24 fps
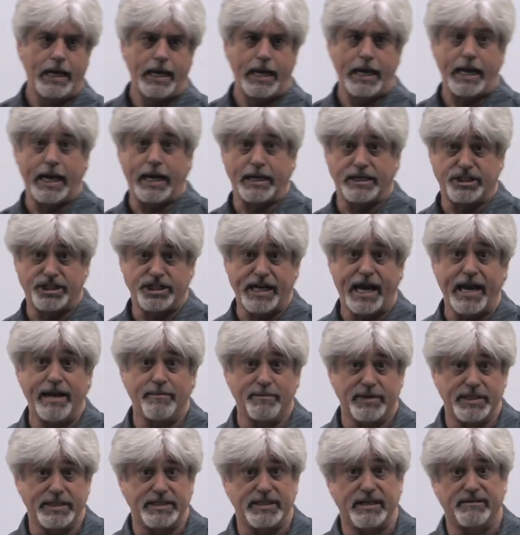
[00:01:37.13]
And
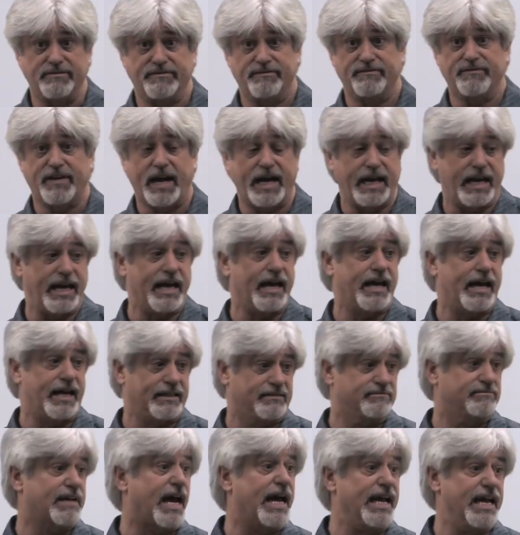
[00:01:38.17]
shame is if I
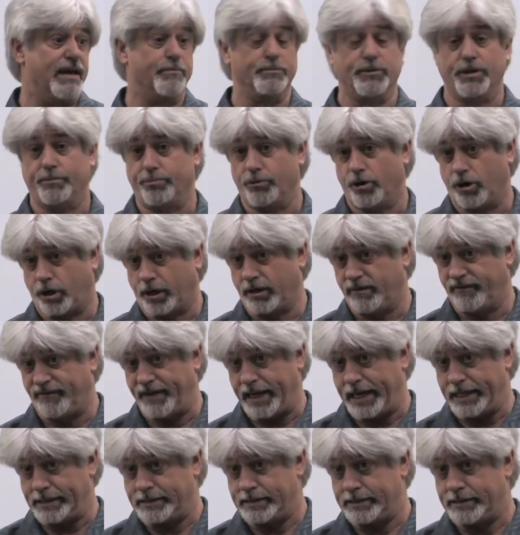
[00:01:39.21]
am the broken
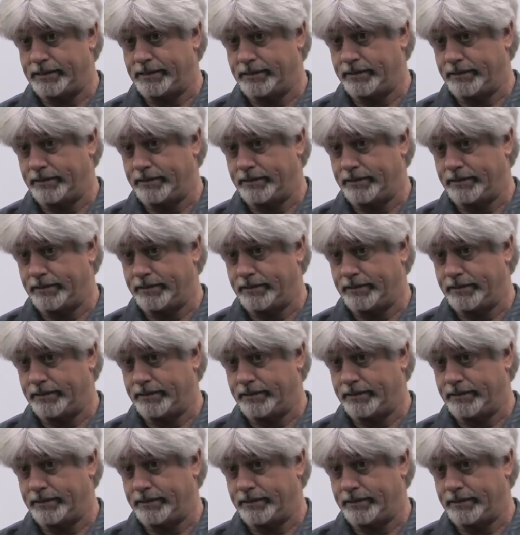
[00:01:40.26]
vase.